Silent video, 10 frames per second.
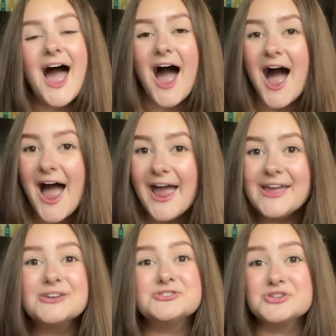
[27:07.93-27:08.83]

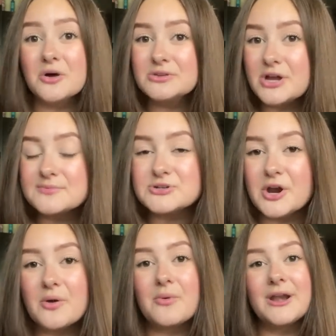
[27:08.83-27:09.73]
I don't look up
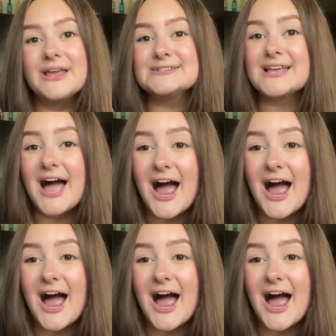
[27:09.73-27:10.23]
trigger warnings.